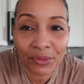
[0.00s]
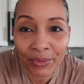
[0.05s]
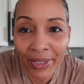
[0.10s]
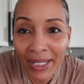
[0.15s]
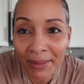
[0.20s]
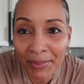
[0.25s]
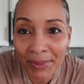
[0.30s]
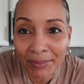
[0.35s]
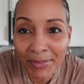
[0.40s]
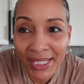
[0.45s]

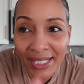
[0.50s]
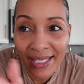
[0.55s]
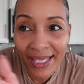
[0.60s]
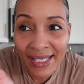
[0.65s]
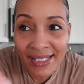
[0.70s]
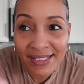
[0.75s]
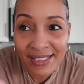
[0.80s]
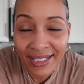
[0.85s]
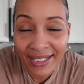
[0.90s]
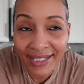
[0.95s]
grabbing me
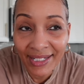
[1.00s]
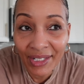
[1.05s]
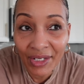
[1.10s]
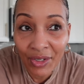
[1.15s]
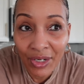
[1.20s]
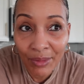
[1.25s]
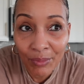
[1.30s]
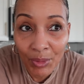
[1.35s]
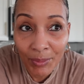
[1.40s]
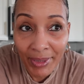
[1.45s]
a skinny
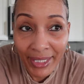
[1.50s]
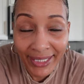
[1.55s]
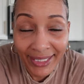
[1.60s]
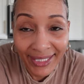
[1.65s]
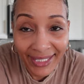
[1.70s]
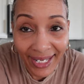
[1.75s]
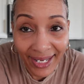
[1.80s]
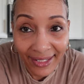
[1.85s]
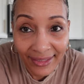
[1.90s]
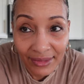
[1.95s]
caramel
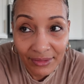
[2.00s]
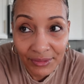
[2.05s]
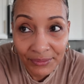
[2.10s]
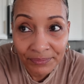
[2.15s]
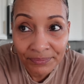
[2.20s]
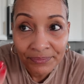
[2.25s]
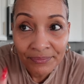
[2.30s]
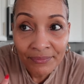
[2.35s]
macchiato.